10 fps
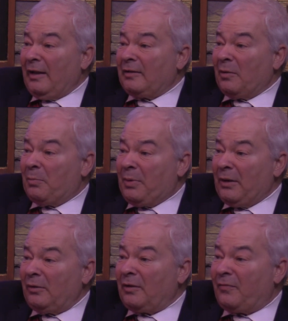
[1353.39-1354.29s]
to
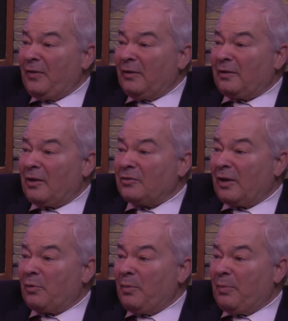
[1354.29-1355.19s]
build a field house
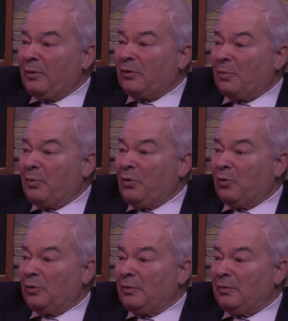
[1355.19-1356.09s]
like we built a
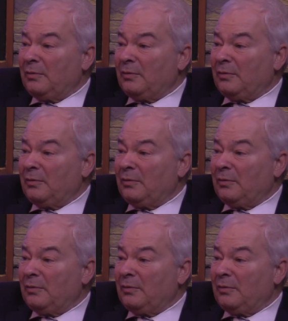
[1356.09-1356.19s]
pool.